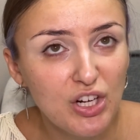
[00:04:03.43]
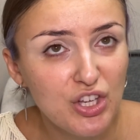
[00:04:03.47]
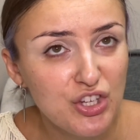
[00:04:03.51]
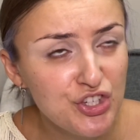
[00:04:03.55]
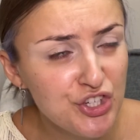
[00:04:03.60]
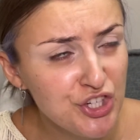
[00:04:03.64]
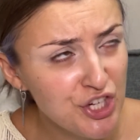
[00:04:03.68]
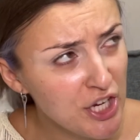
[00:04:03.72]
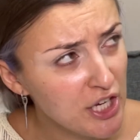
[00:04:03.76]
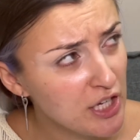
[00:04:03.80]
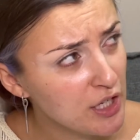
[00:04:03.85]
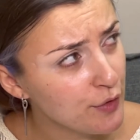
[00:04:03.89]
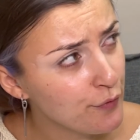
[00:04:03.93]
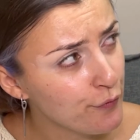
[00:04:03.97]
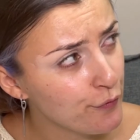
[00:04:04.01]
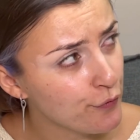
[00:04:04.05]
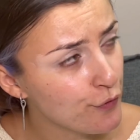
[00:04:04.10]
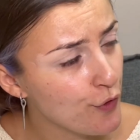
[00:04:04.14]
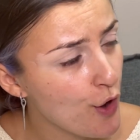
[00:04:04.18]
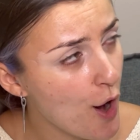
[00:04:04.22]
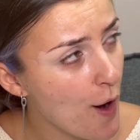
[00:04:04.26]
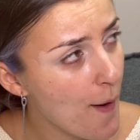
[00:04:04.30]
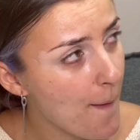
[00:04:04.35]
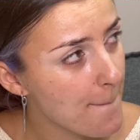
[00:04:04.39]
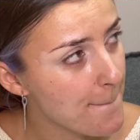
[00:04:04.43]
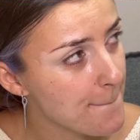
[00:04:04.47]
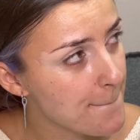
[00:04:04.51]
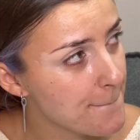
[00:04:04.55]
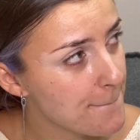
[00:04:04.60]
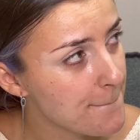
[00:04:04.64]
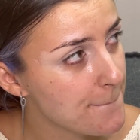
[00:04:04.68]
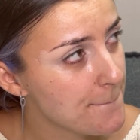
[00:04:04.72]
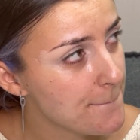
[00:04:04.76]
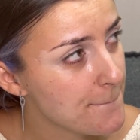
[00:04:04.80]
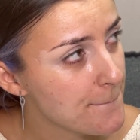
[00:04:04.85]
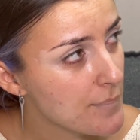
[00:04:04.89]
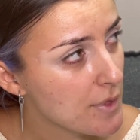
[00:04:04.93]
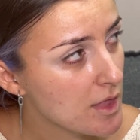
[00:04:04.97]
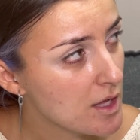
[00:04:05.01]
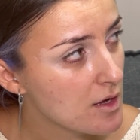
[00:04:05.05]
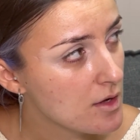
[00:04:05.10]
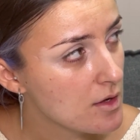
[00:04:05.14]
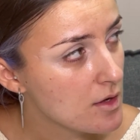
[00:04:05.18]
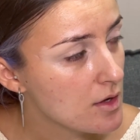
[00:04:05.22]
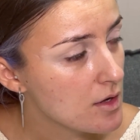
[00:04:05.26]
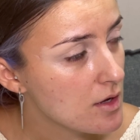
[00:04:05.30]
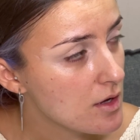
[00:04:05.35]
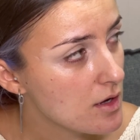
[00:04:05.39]
chick from
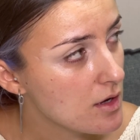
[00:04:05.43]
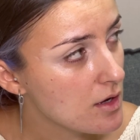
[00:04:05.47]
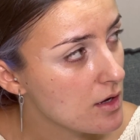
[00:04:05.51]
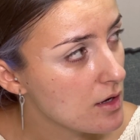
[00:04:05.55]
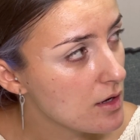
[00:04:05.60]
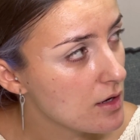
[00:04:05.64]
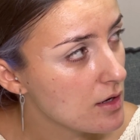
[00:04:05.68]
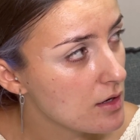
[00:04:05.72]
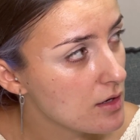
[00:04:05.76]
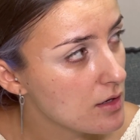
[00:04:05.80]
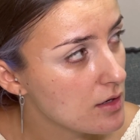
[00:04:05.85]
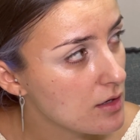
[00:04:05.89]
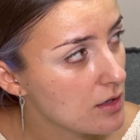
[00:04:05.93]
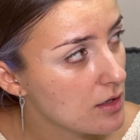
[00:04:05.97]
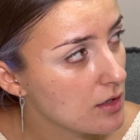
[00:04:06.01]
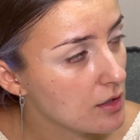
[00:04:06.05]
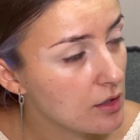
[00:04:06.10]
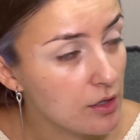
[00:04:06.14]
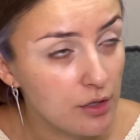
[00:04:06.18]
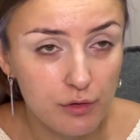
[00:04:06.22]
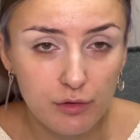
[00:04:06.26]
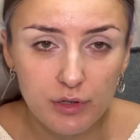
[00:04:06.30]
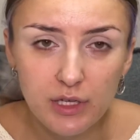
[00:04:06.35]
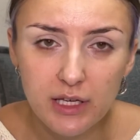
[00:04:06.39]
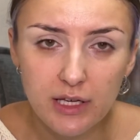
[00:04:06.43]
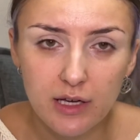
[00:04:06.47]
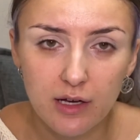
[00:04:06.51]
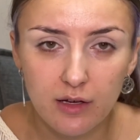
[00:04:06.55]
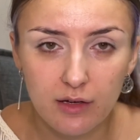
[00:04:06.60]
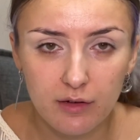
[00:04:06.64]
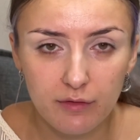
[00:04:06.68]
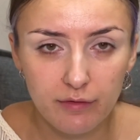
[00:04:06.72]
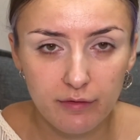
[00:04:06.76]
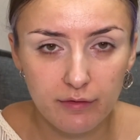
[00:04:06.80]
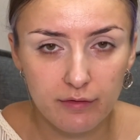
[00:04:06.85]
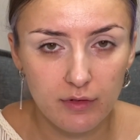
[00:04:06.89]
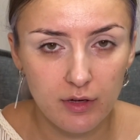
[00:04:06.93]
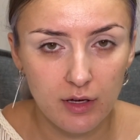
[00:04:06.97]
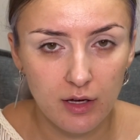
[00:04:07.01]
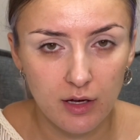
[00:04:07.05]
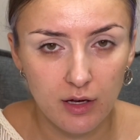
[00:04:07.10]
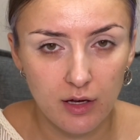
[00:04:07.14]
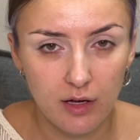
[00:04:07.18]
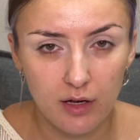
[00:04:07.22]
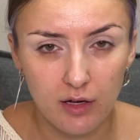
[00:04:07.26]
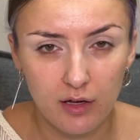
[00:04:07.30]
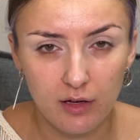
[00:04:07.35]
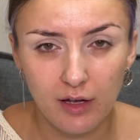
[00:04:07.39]
Korea.
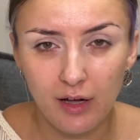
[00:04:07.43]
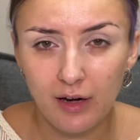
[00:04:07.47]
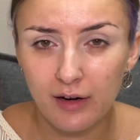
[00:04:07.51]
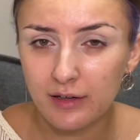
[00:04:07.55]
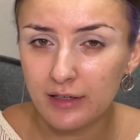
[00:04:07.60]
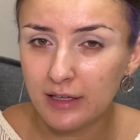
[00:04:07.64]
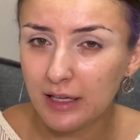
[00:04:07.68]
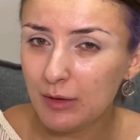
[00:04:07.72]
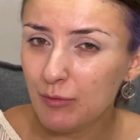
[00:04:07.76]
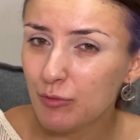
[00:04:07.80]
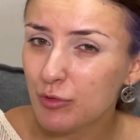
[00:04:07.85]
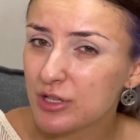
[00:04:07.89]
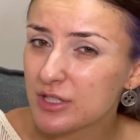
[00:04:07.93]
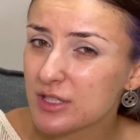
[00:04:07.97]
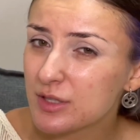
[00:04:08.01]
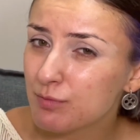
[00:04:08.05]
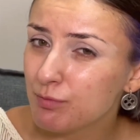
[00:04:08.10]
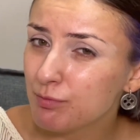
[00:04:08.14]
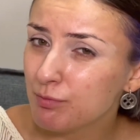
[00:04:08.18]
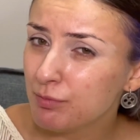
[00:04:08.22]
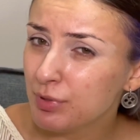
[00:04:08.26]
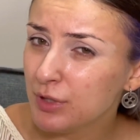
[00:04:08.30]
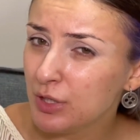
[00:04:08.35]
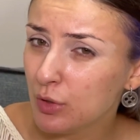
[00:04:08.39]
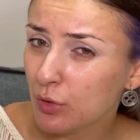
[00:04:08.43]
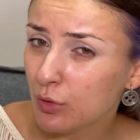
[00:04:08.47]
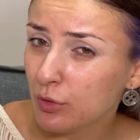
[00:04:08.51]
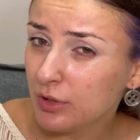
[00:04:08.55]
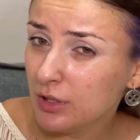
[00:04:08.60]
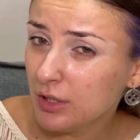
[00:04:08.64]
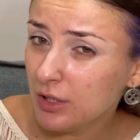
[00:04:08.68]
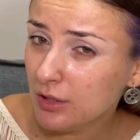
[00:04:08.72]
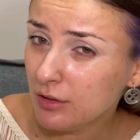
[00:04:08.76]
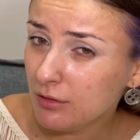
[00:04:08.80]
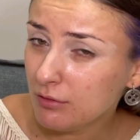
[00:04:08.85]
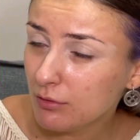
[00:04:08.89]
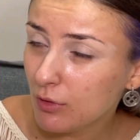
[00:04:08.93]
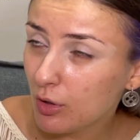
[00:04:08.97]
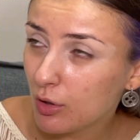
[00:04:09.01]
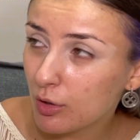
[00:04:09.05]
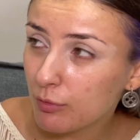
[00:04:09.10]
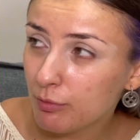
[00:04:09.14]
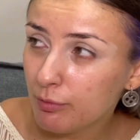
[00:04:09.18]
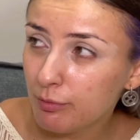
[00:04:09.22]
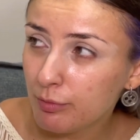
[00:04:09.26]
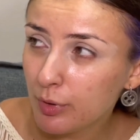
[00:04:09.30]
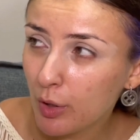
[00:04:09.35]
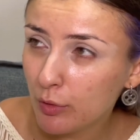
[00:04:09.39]
Her name was Peony or
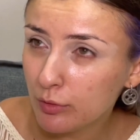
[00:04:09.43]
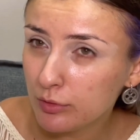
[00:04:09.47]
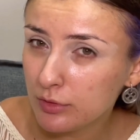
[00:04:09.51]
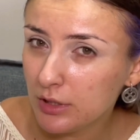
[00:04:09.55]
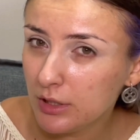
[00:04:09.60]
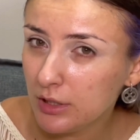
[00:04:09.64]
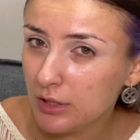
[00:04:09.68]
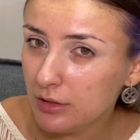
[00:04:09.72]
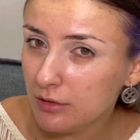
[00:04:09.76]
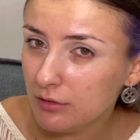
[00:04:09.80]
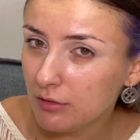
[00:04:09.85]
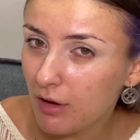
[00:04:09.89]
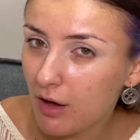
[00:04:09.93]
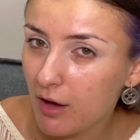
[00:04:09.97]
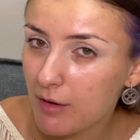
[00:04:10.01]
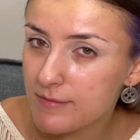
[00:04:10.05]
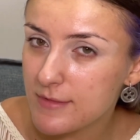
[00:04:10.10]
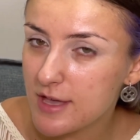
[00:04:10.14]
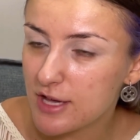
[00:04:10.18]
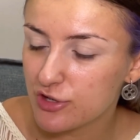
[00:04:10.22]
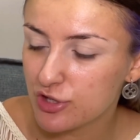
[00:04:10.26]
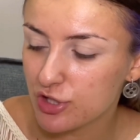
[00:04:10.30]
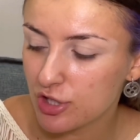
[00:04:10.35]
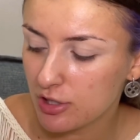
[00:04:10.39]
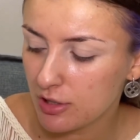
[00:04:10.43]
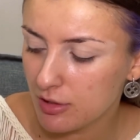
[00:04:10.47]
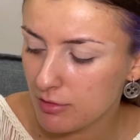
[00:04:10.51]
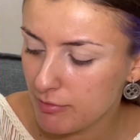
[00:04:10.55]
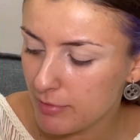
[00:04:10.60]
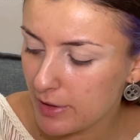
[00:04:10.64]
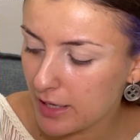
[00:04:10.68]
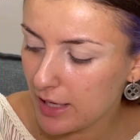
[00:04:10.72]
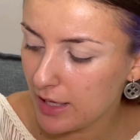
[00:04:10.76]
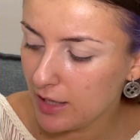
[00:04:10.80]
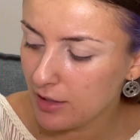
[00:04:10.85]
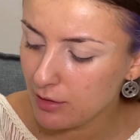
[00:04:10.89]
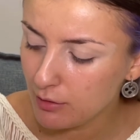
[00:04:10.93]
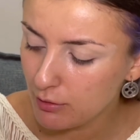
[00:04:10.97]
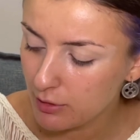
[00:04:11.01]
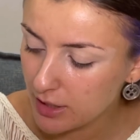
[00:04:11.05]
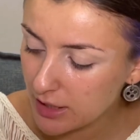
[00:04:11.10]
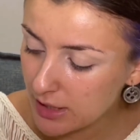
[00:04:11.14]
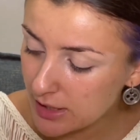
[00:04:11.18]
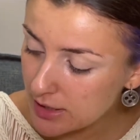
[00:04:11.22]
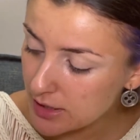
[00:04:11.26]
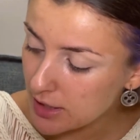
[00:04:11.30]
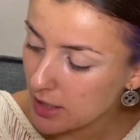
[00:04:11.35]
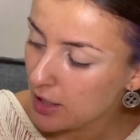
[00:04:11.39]
Pony, I'm not sure, but
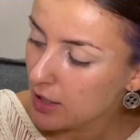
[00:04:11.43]
anyways,